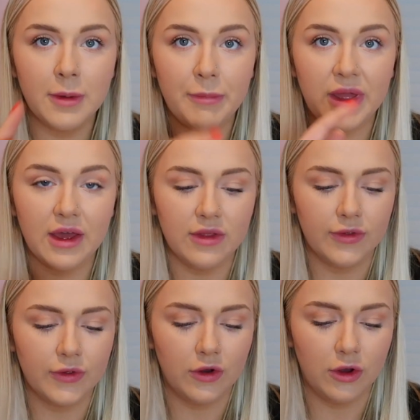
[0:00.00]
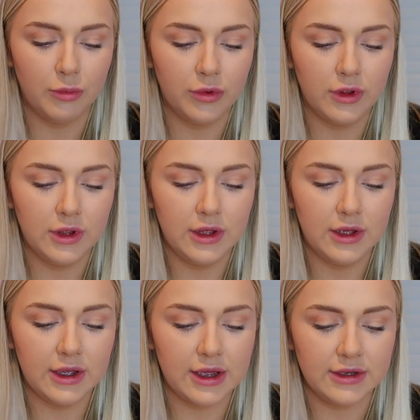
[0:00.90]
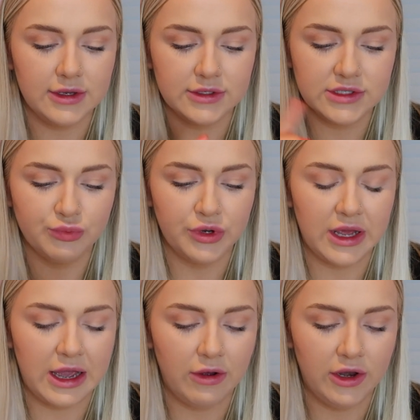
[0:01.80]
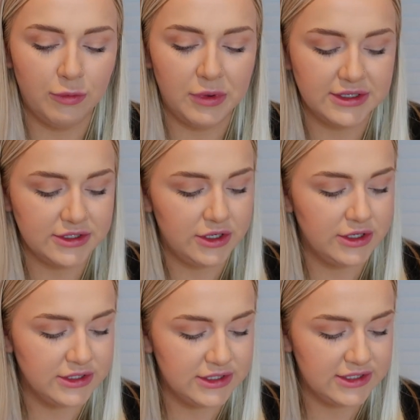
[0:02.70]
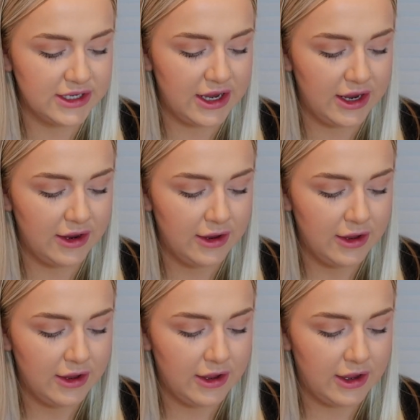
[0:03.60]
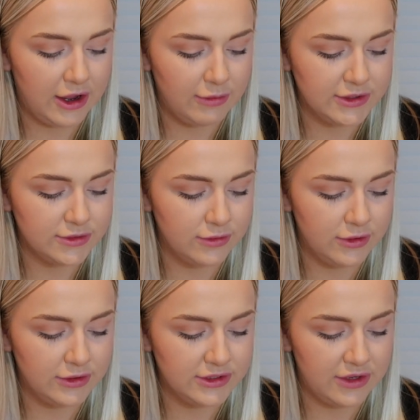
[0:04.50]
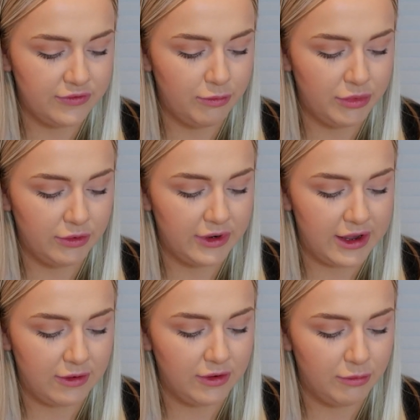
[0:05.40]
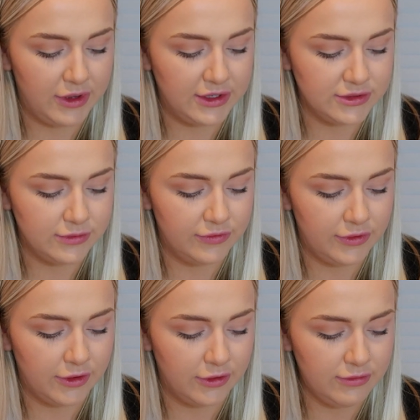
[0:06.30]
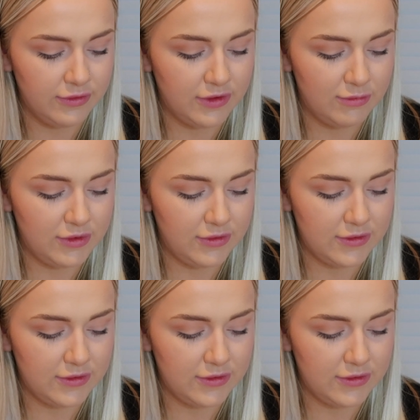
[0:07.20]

bit at the top and then spread it out a little bit so you can see how it sort of looks if you build it out compared to if you don't, if that makes